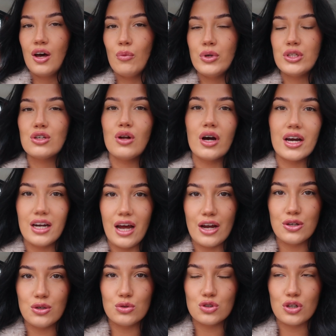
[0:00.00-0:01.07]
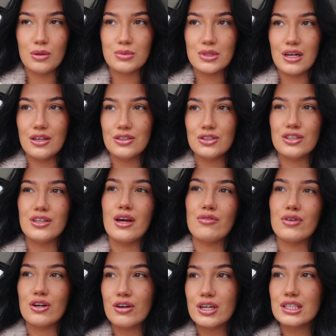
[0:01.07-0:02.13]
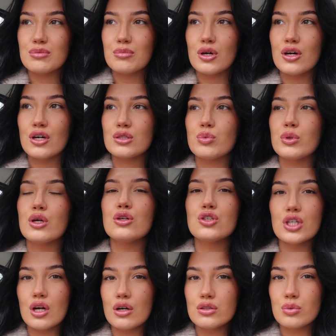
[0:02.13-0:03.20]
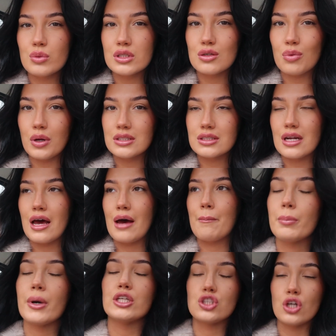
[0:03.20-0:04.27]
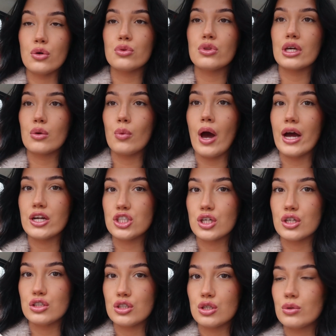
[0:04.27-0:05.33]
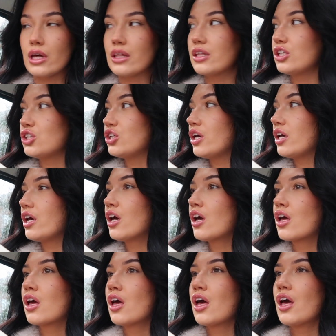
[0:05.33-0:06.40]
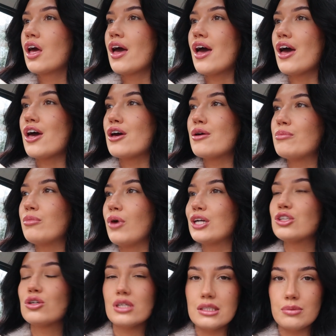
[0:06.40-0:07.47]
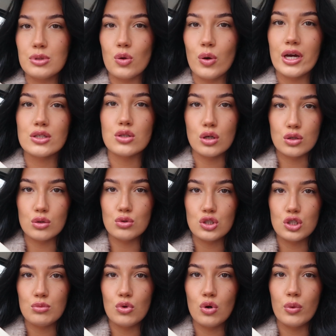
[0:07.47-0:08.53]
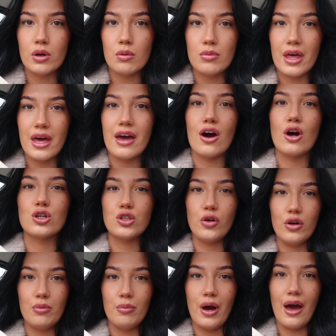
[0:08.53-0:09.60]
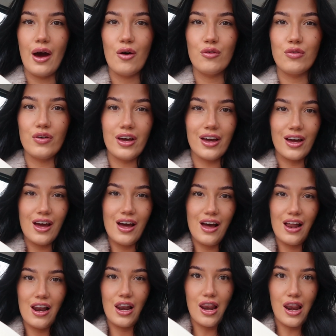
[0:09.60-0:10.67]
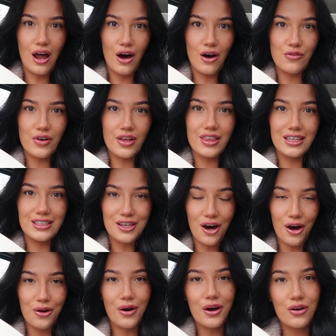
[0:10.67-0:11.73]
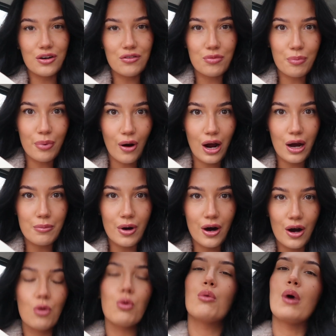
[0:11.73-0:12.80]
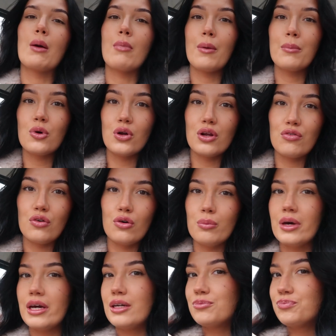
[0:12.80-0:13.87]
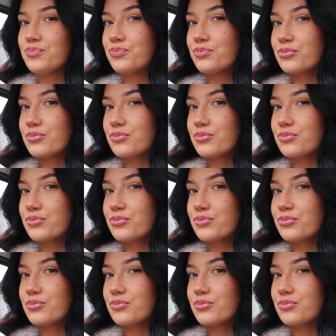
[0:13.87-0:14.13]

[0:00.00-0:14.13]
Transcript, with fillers: We do like an annual trip to London every Christmas. We usually go to Winter Wonderland, but I don't think we're actually going to do that this year. Um, I do need to be quick, so I'll talk to you more when I'm there. I'll show you my outfit. Love this coat. I got it from Primark. Well, my mum got it for me